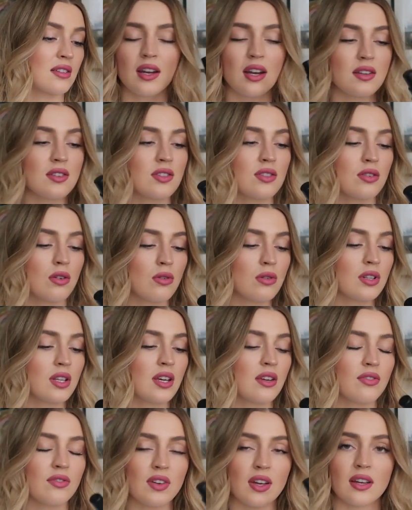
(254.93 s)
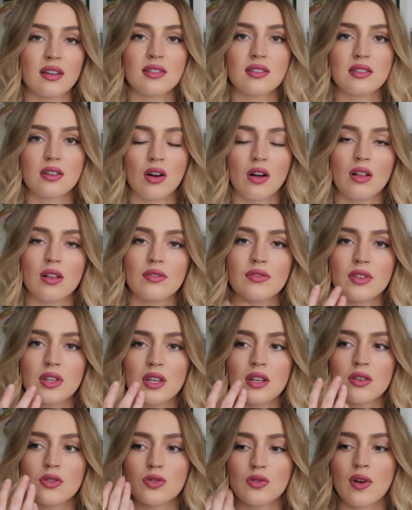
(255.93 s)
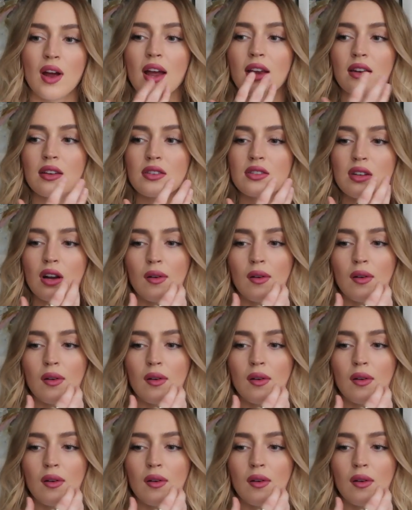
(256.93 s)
It has solely fixed all of the dryness